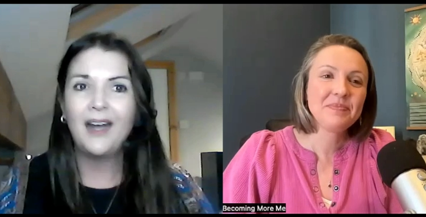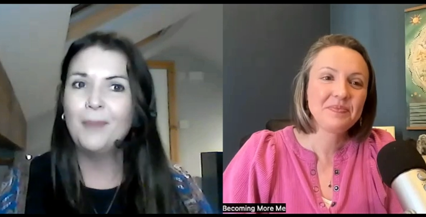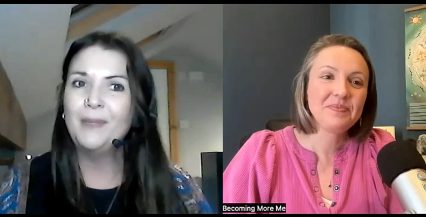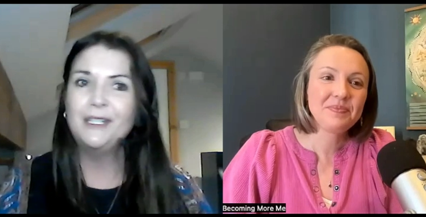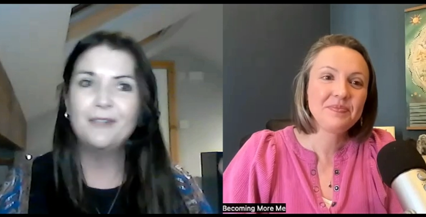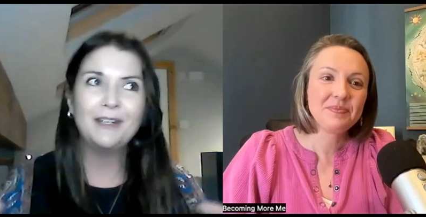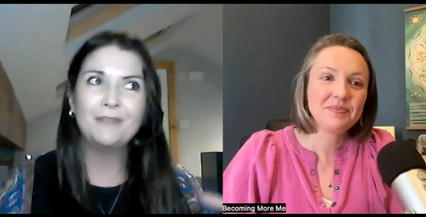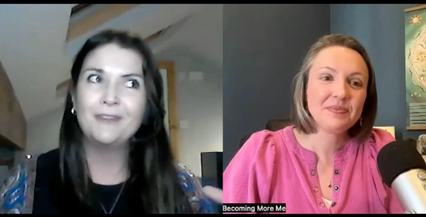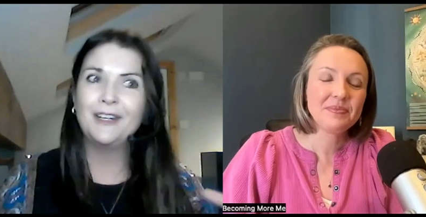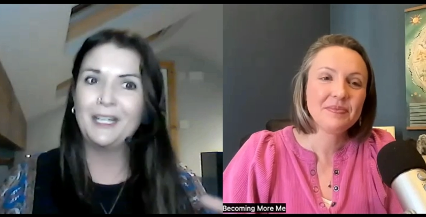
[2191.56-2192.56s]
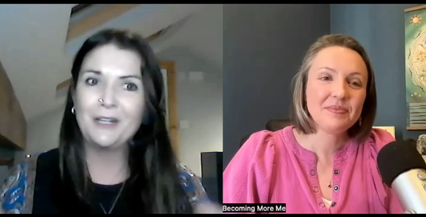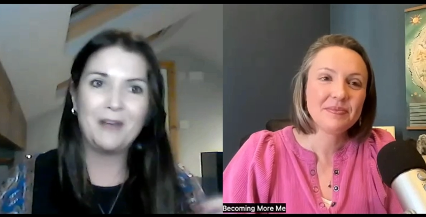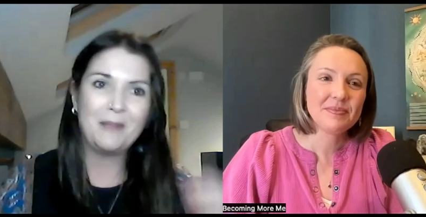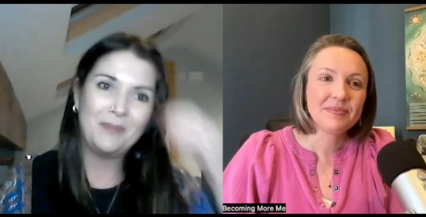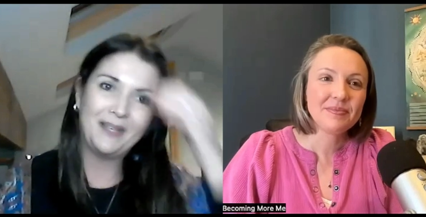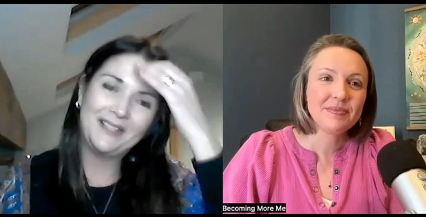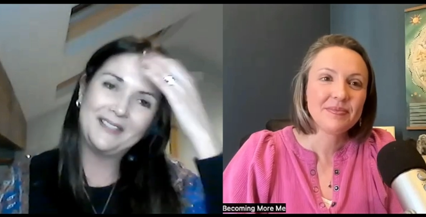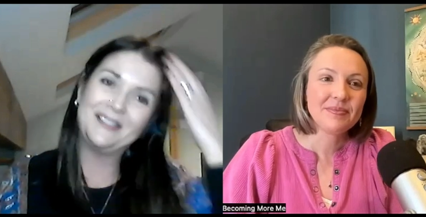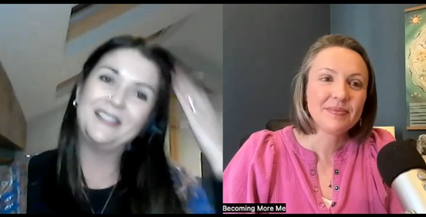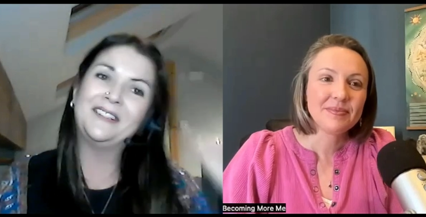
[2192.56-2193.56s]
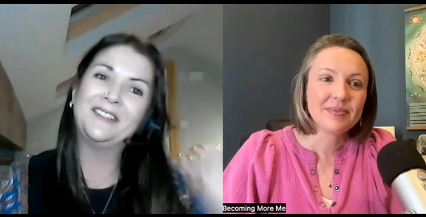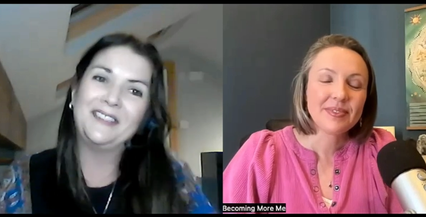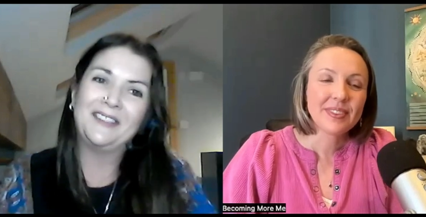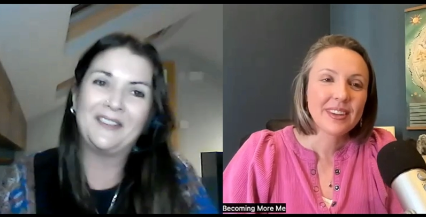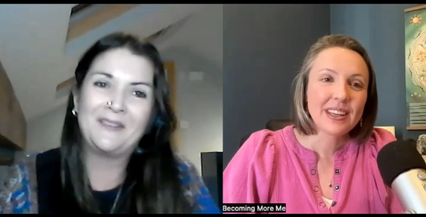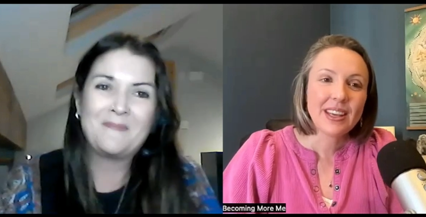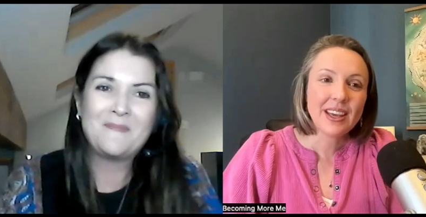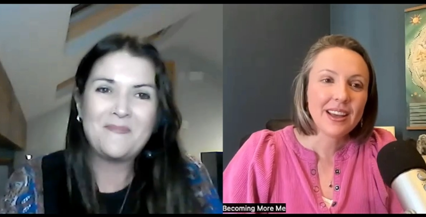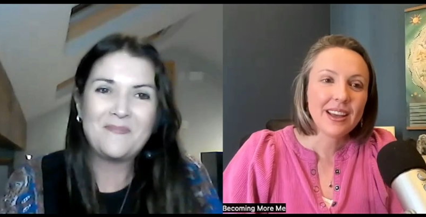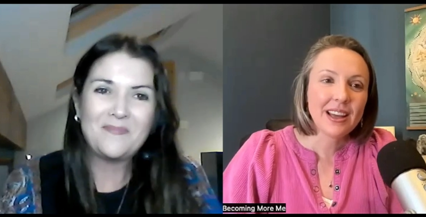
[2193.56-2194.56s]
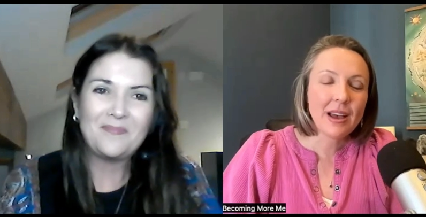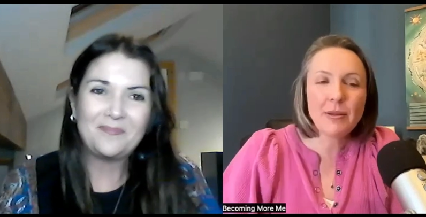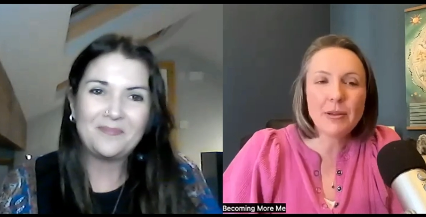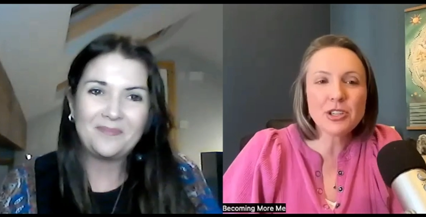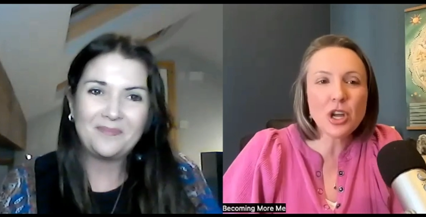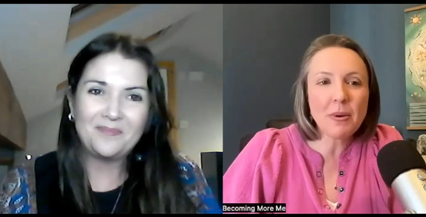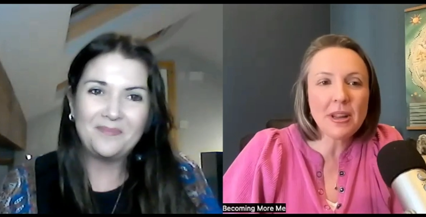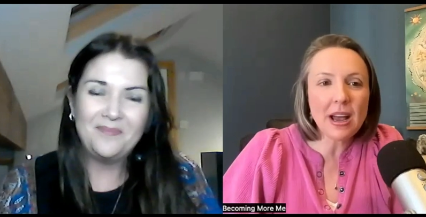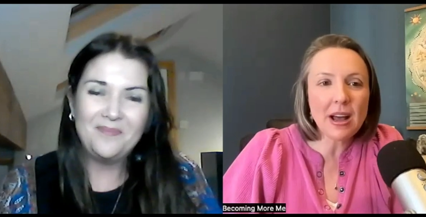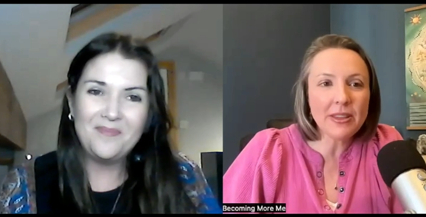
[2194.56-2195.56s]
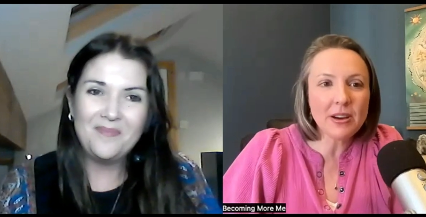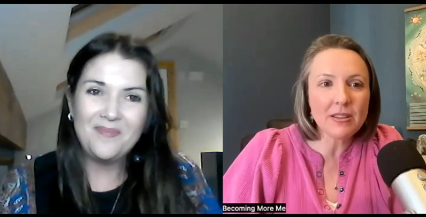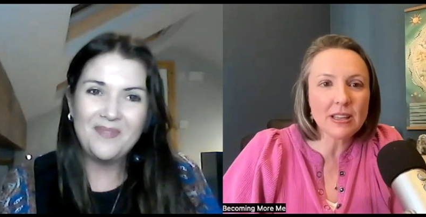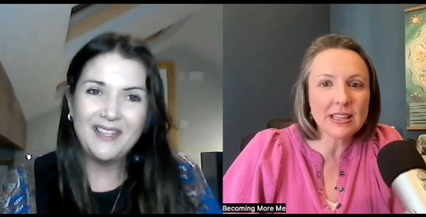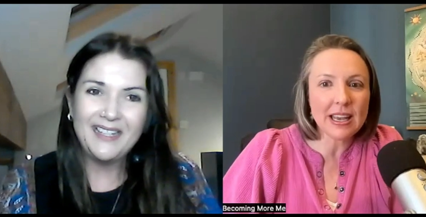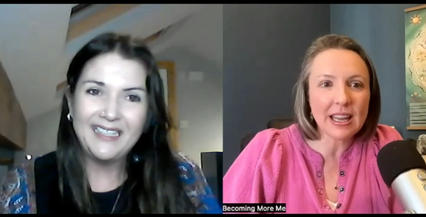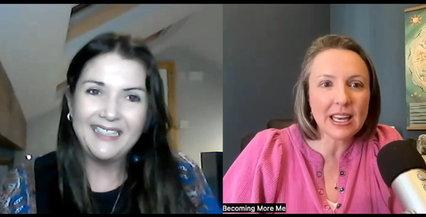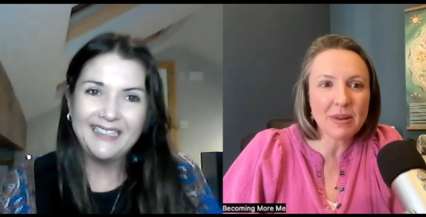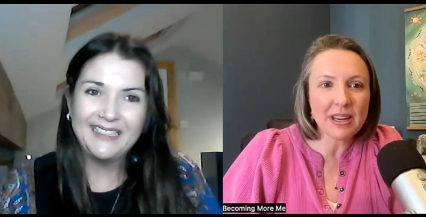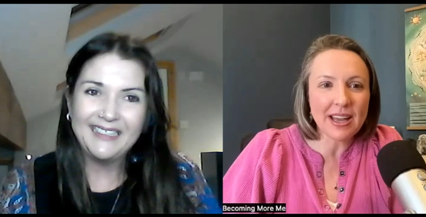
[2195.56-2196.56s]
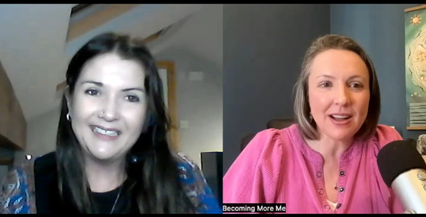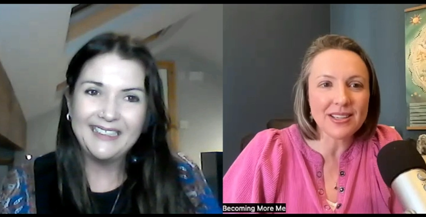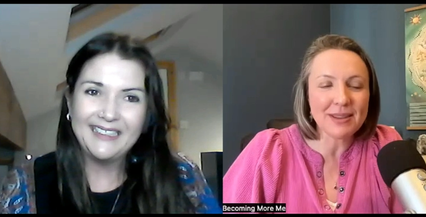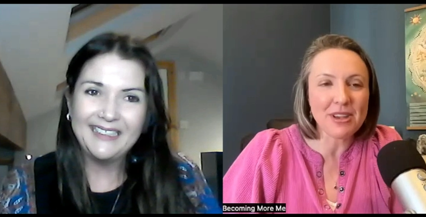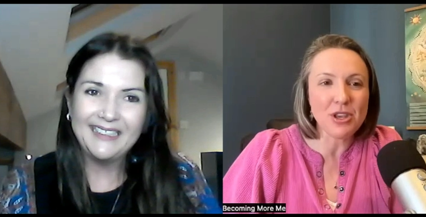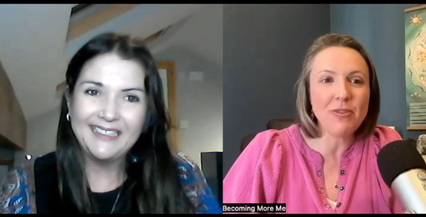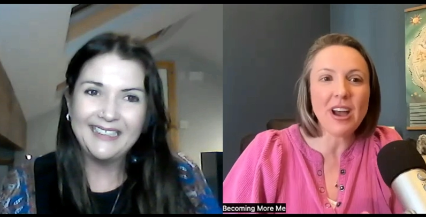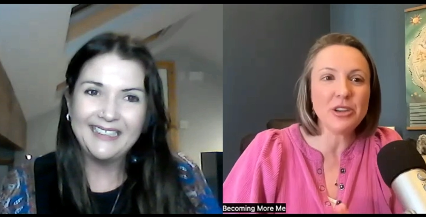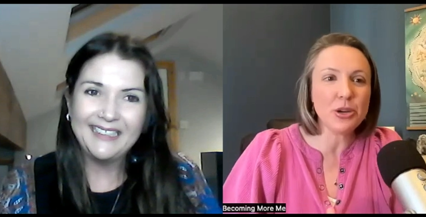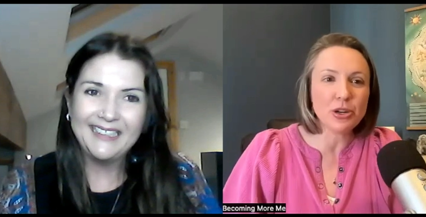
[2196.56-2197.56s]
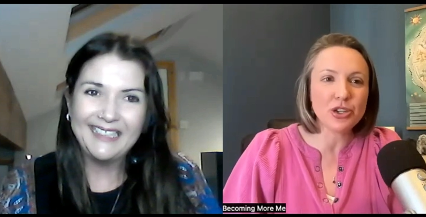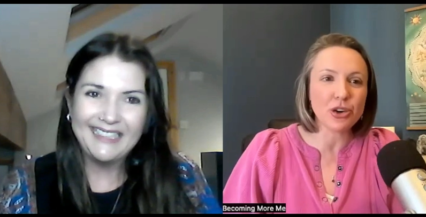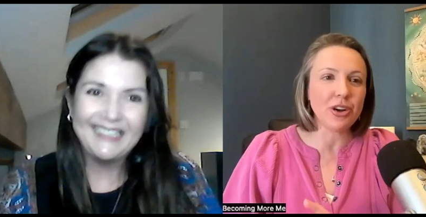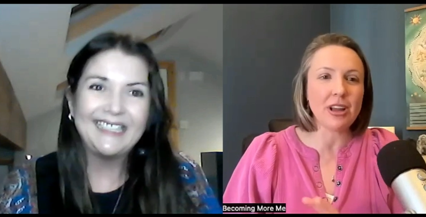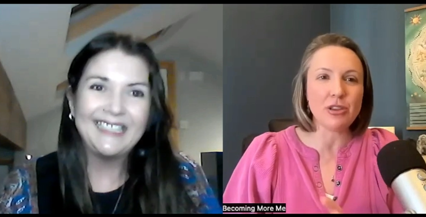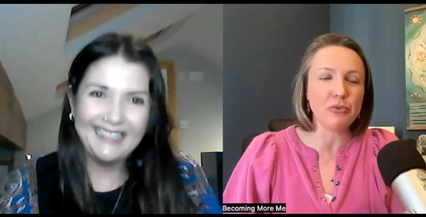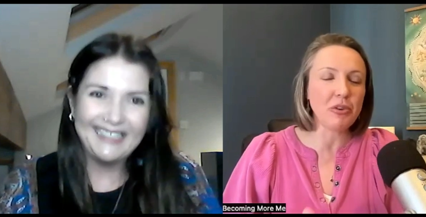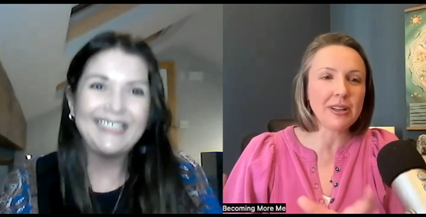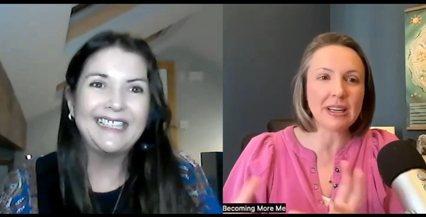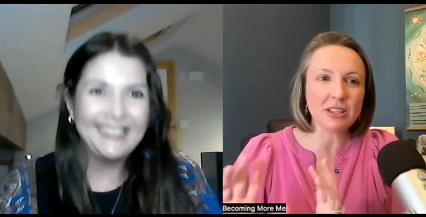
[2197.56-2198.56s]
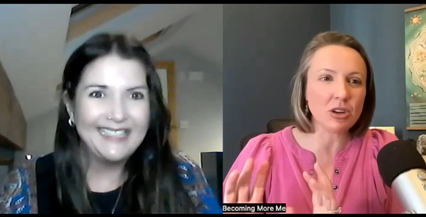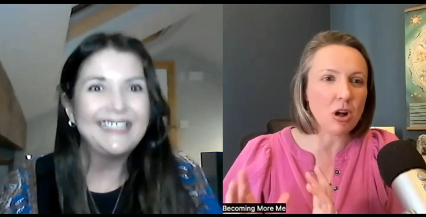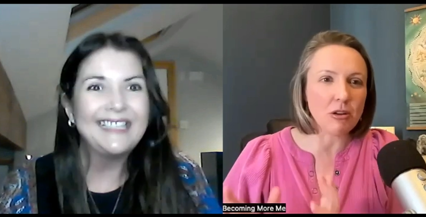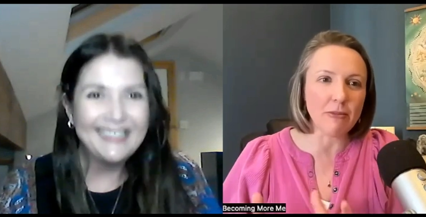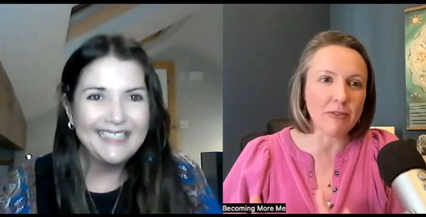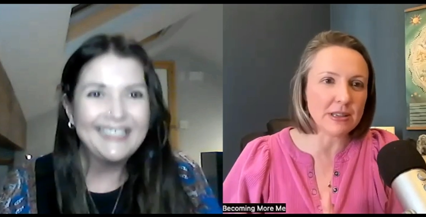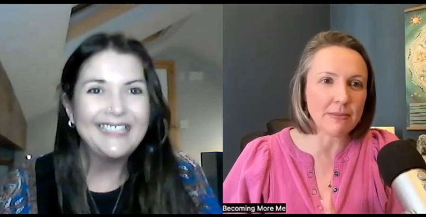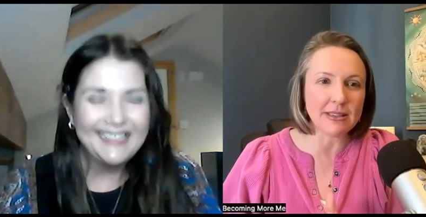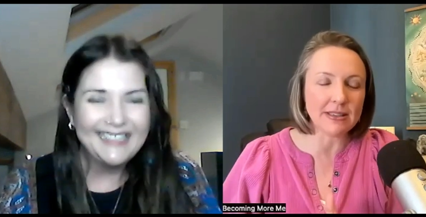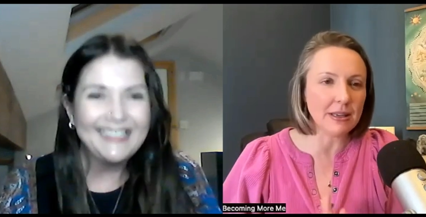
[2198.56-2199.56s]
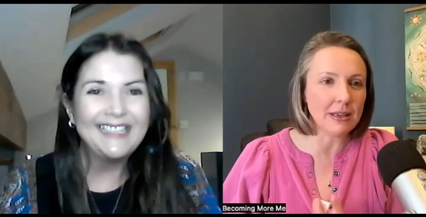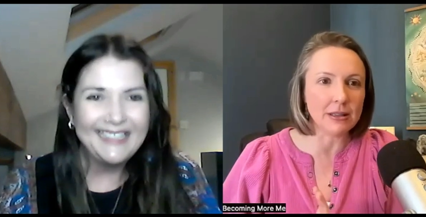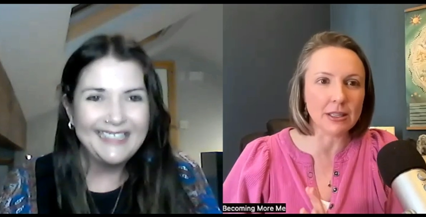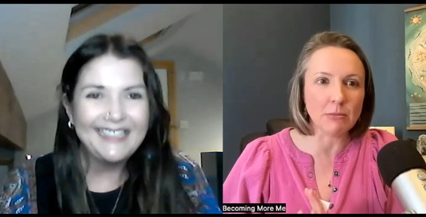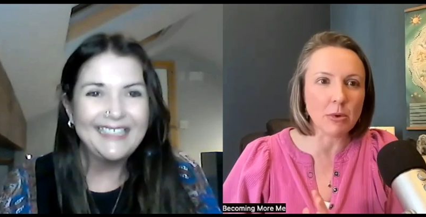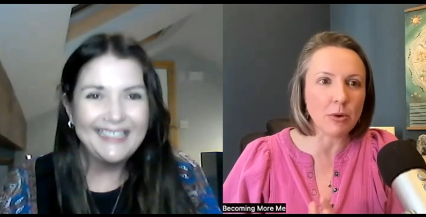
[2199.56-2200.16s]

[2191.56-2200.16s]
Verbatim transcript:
Speaker 1: I mean, you're in a really great place then, aren't you?
Speaker 2: Yeah. And there's nobody out there that's like anybody else. I mean, you've had your journey and you've collected all of these amazing healing